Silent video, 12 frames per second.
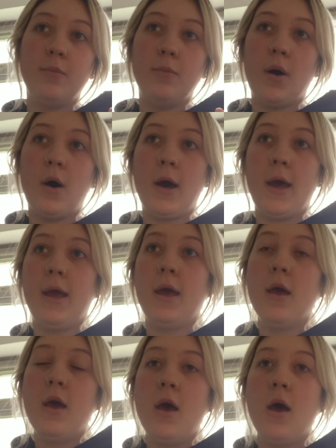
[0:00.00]
my
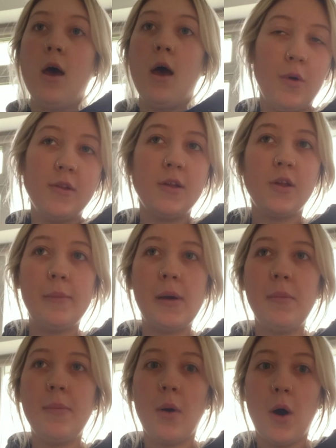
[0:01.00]
TikTok
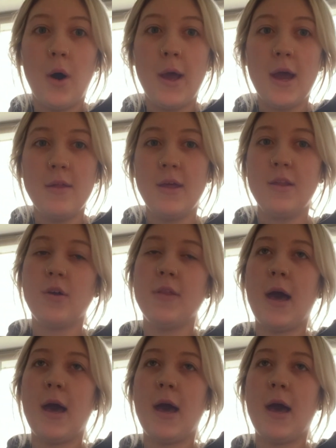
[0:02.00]
made me buy, and then it's the